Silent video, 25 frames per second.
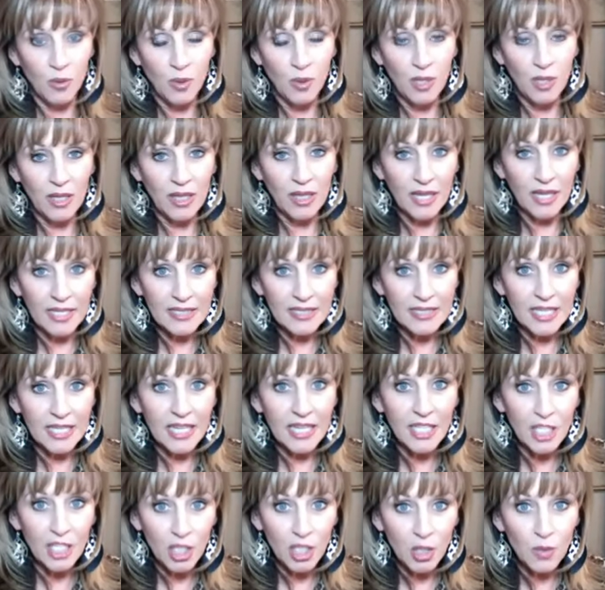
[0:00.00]
Let's say
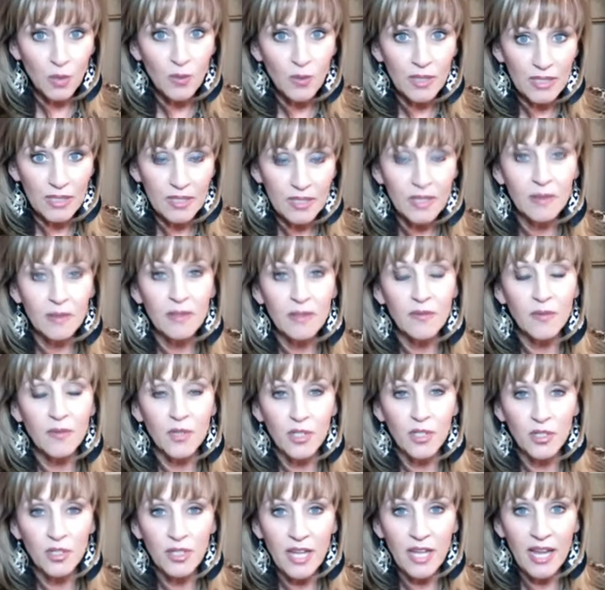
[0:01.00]
you need something for
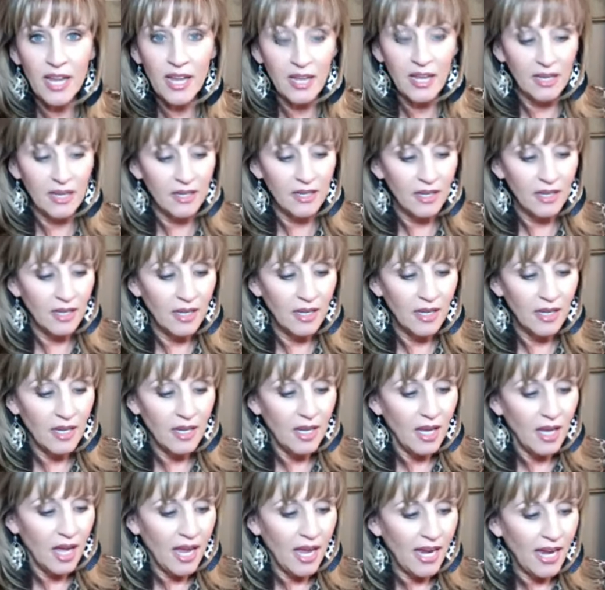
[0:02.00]
your dad.
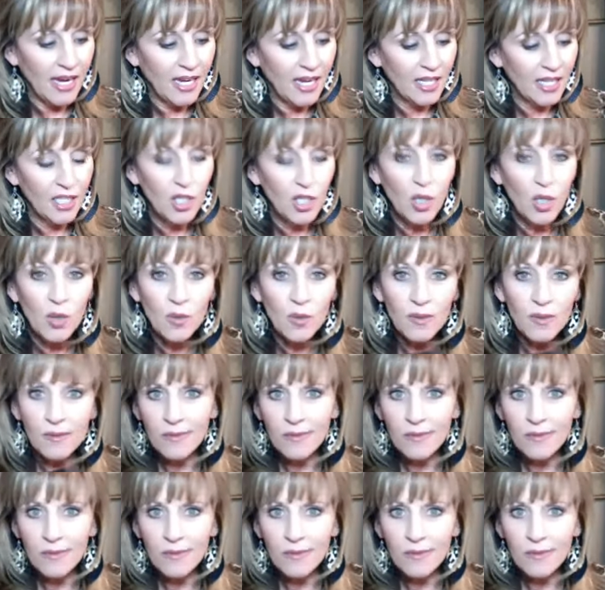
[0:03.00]
And you,